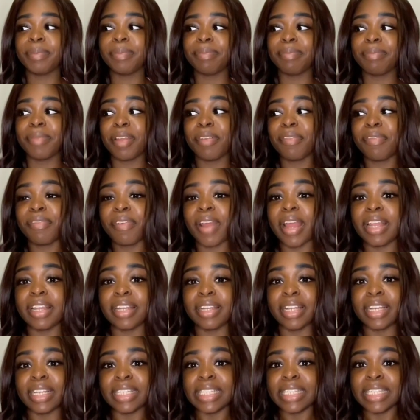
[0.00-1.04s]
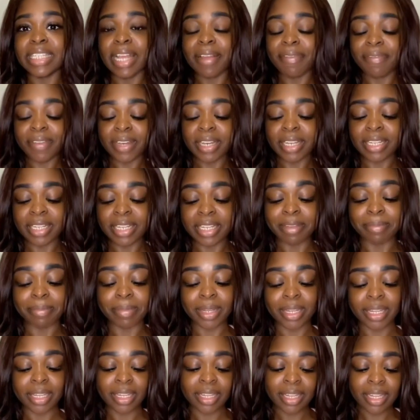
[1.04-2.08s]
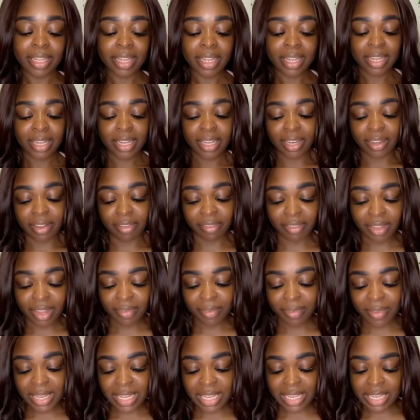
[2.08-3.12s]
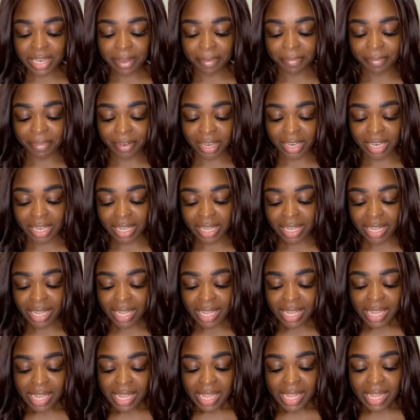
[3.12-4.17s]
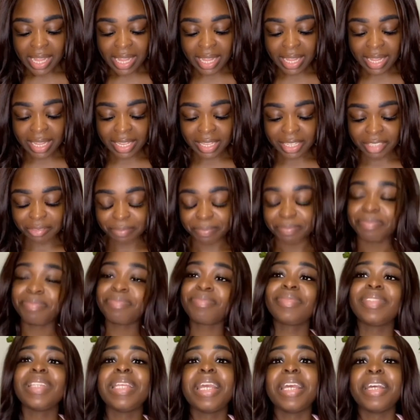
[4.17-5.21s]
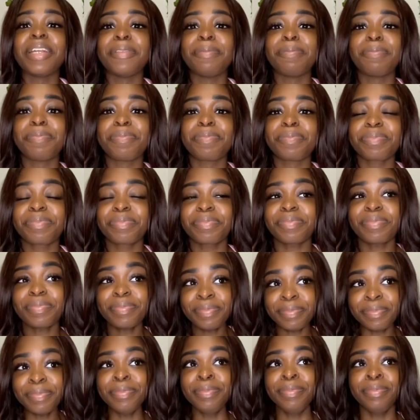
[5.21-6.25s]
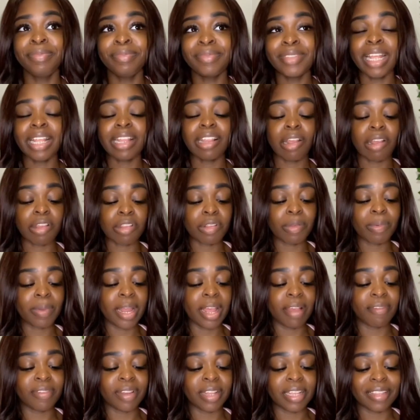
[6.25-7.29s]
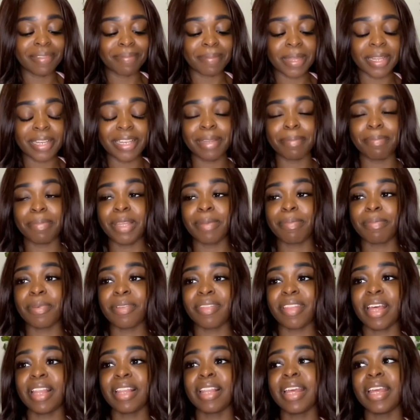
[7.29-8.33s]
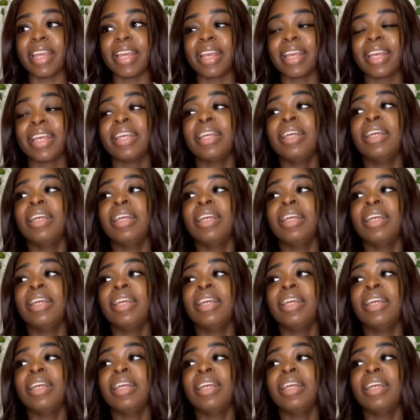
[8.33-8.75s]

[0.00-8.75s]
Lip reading: my friend does definitely, but you know, everyone's different. And yeah, that's also what I have to explain to people that like